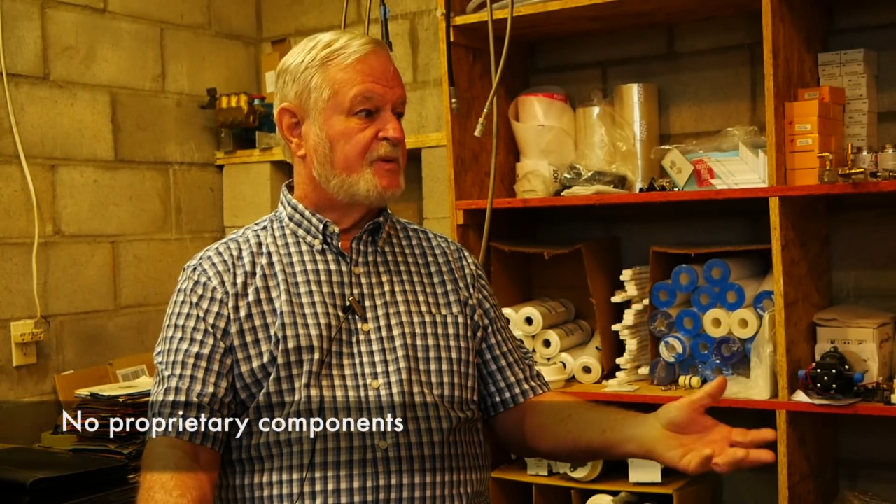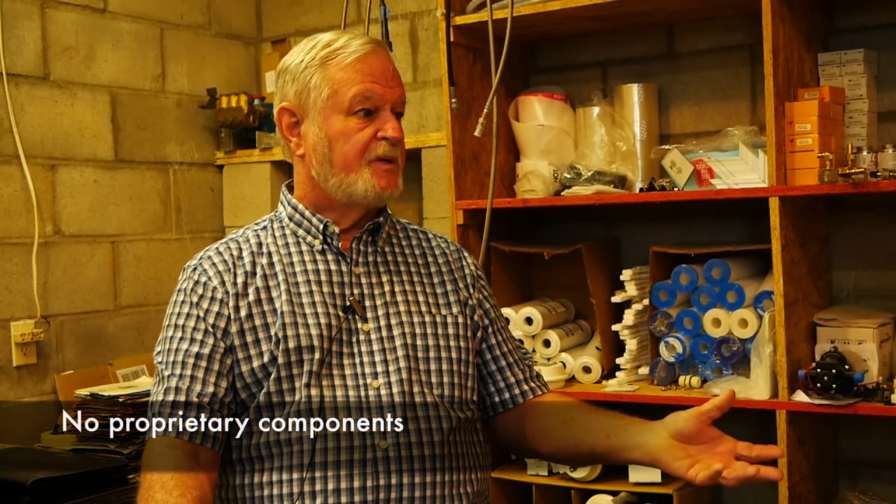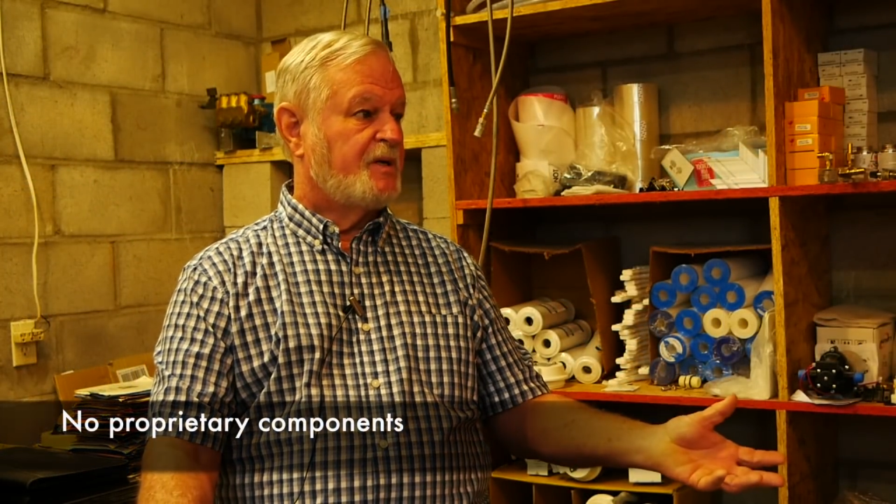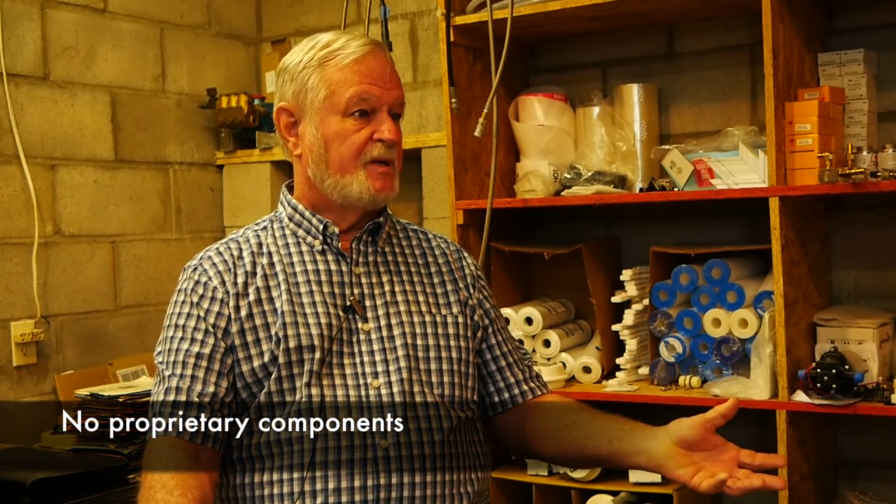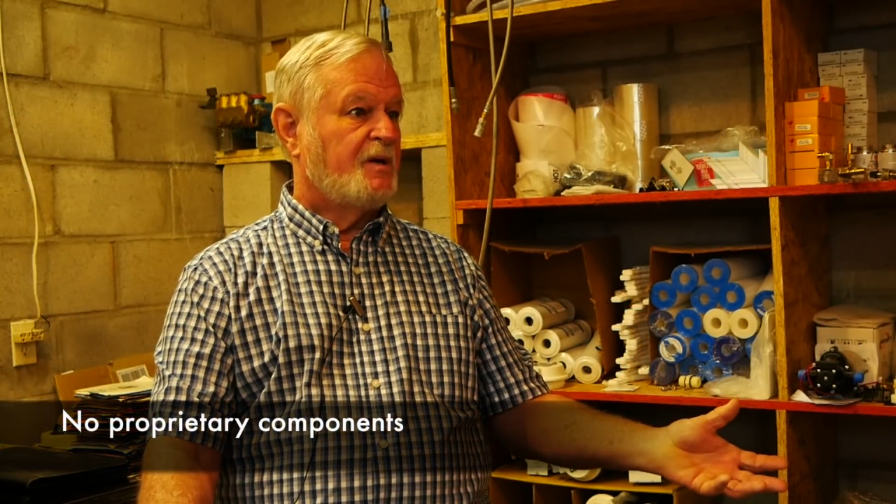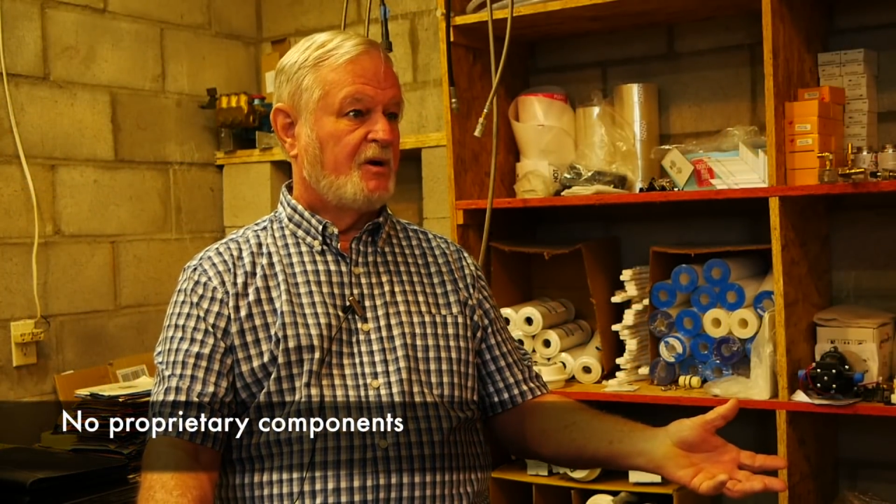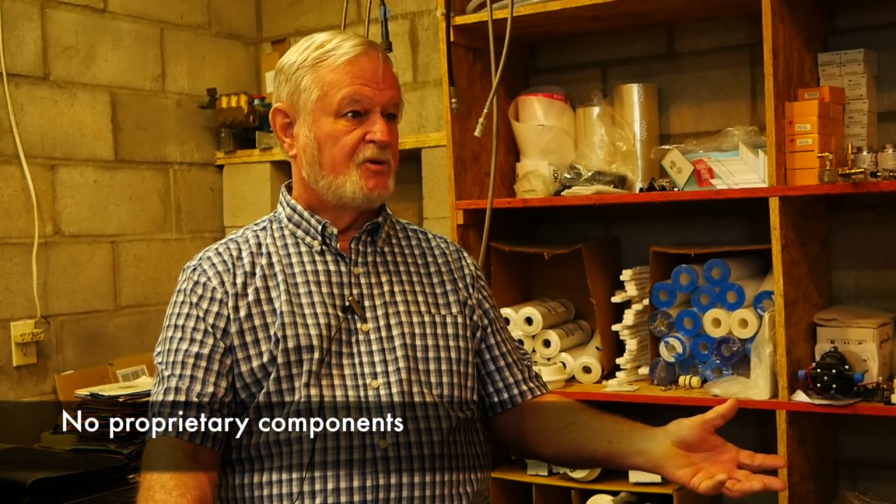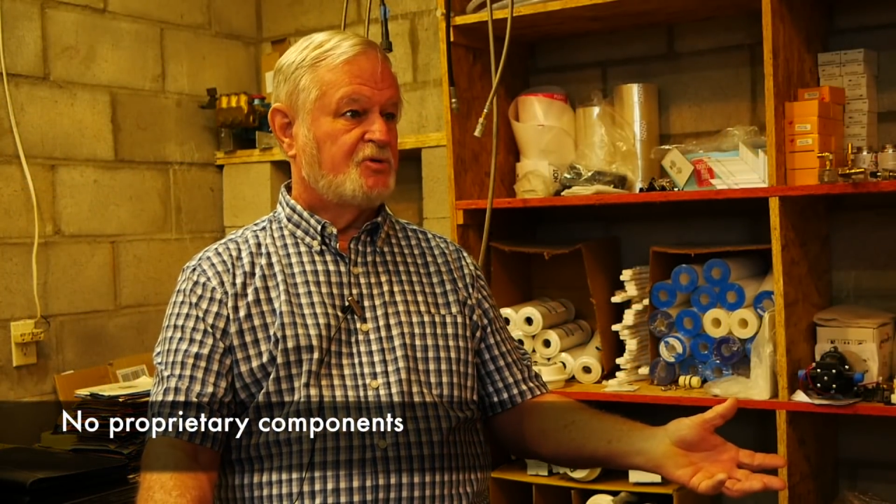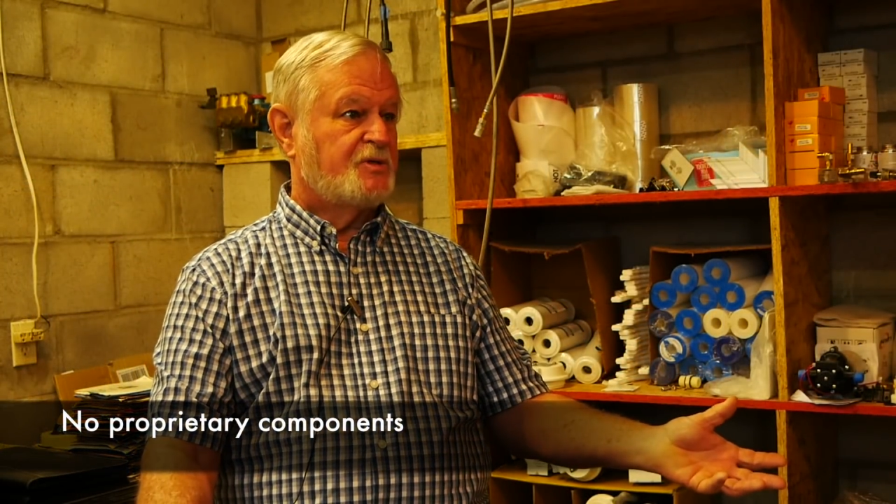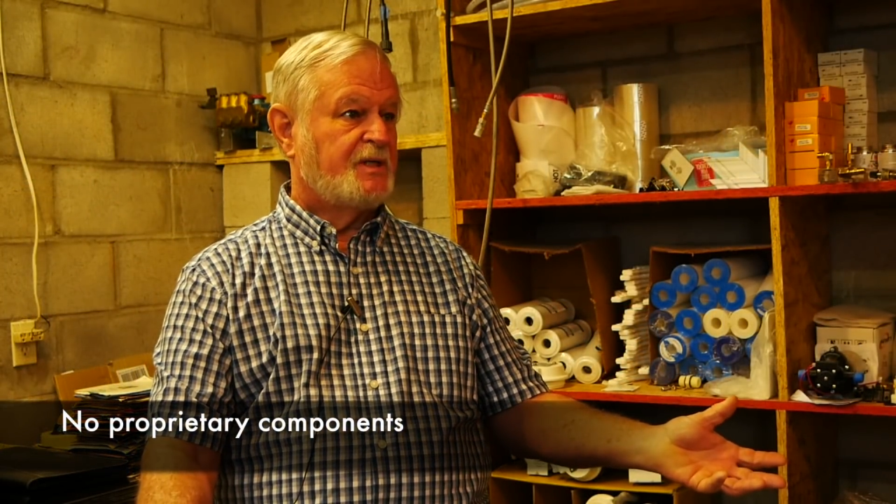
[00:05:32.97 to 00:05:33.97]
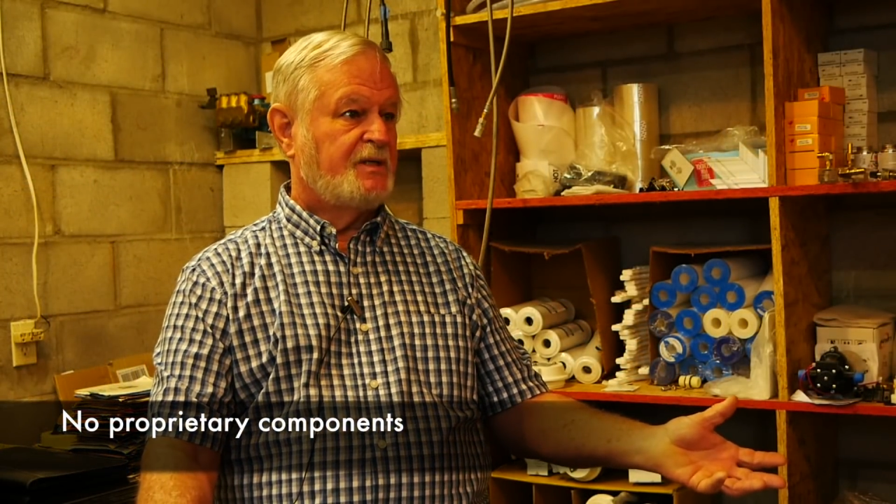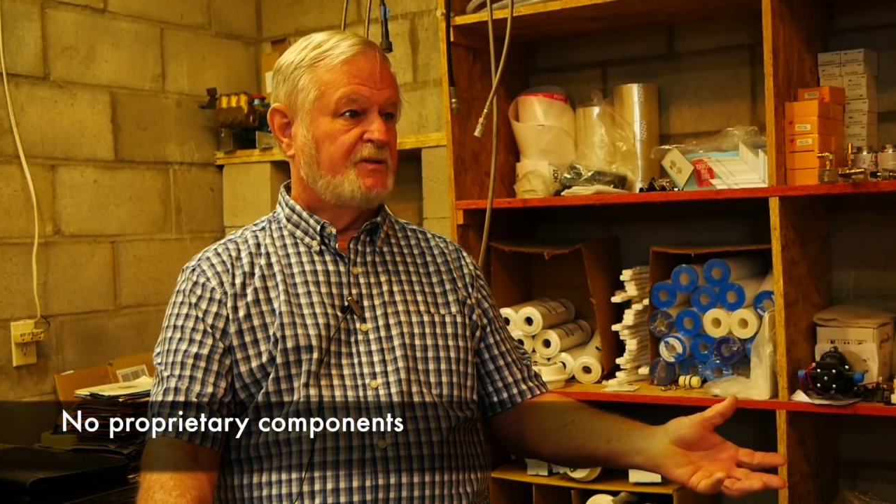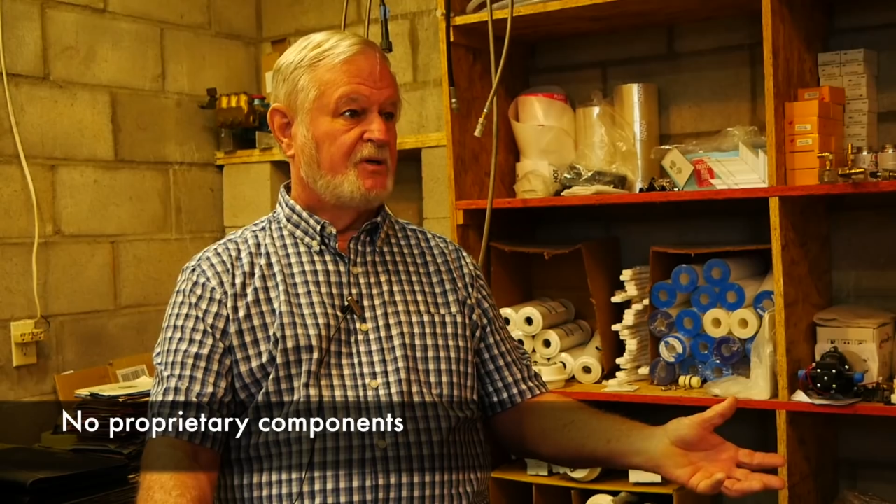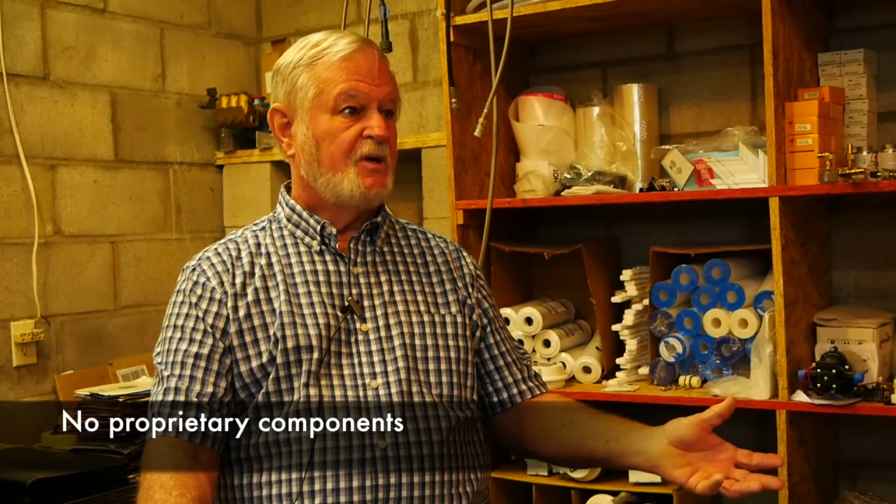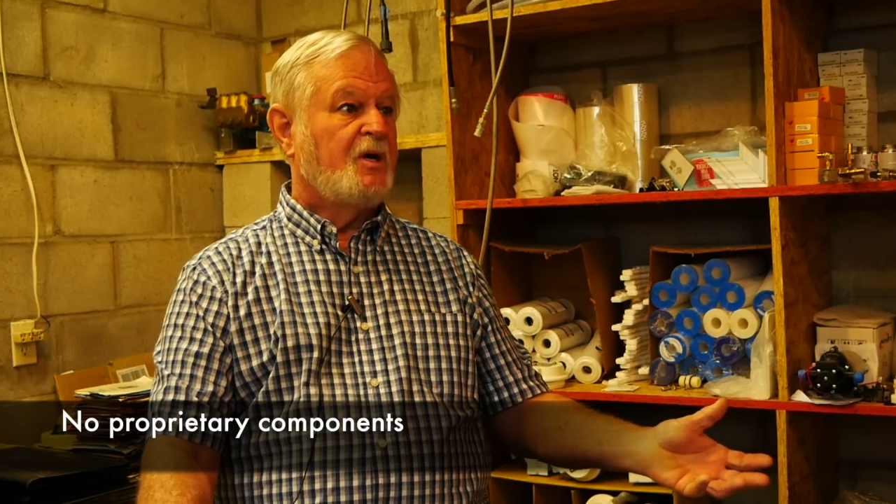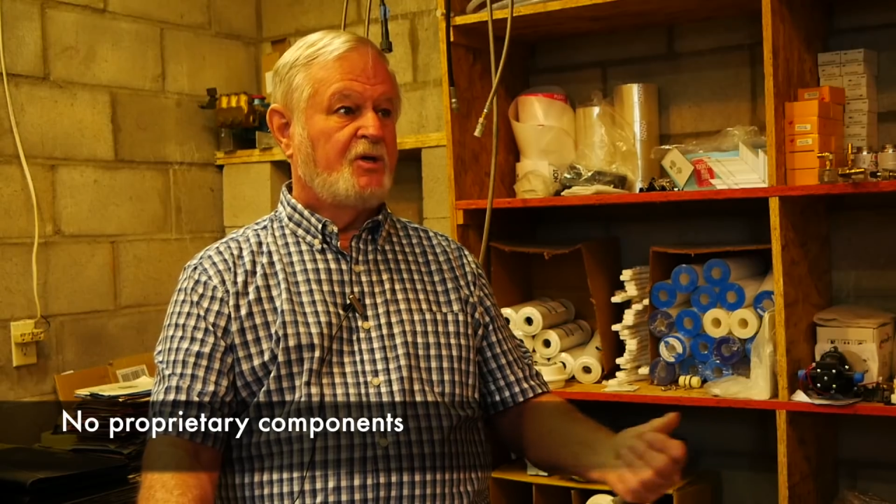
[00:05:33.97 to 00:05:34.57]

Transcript: in a larger town there,